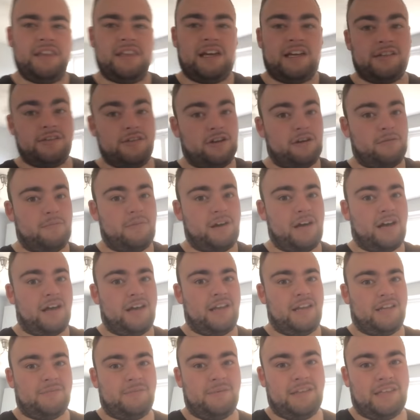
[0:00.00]
That's not mine,
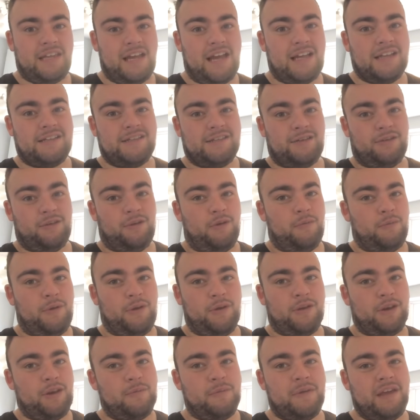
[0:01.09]
that's my dad's, so don't
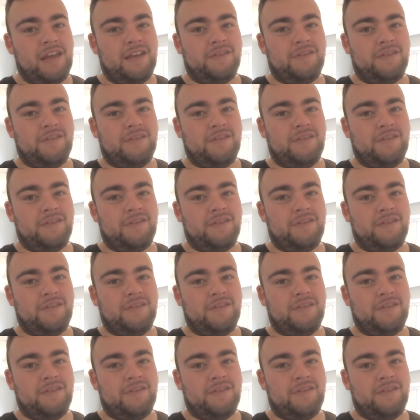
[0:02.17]
look at me